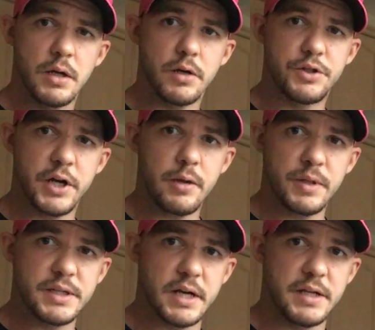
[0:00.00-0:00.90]
Now, Jakub
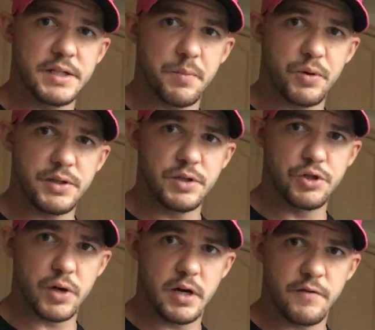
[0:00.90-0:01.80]
had said he separates his
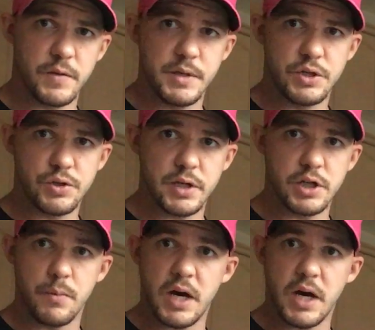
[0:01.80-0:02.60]
training from his stretching.